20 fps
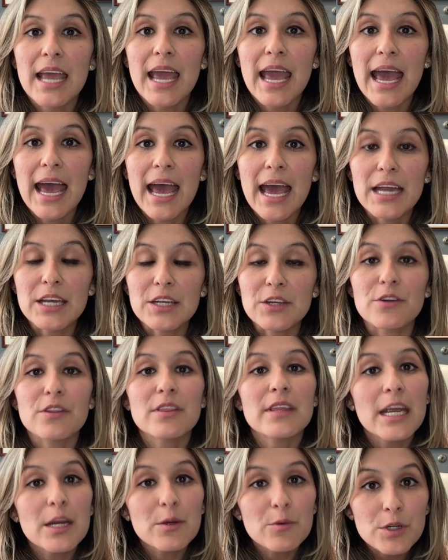at your
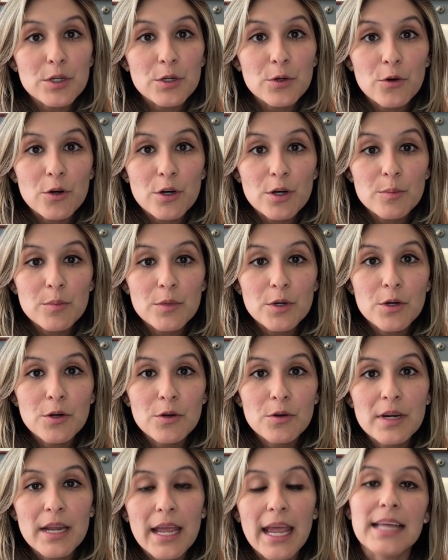thyroid
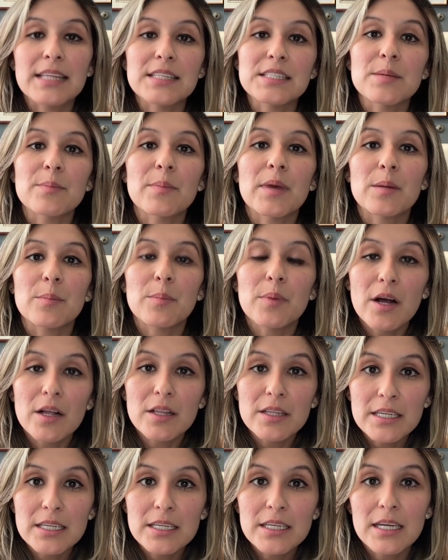hormone and some
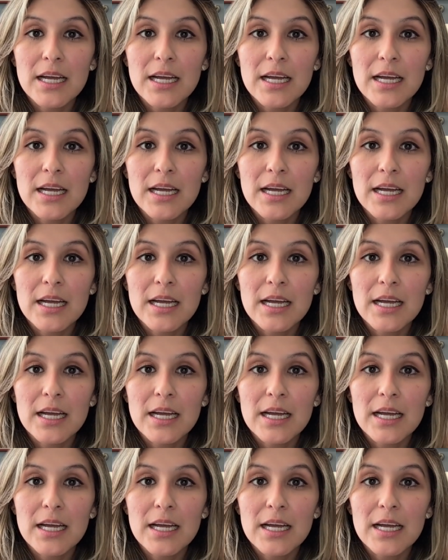metabolic